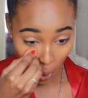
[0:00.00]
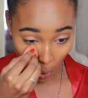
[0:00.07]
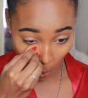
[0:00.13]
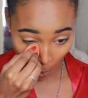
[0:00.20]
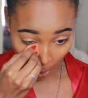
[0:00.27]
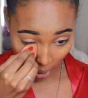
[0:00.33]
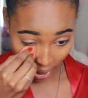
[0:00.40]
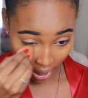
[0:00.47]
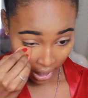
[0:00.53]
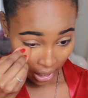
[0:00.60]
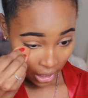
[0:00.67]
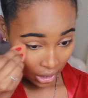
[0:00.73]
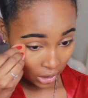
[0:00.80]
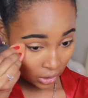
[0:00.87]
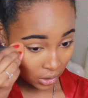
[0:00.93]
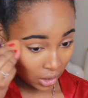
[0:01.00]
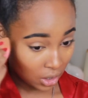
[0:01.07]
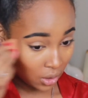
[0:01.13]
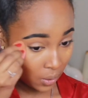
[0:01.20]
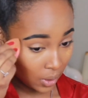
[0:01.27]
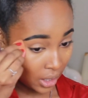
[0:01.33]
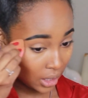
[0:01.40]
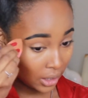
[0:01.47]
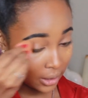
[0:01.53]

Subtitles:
Or, you know,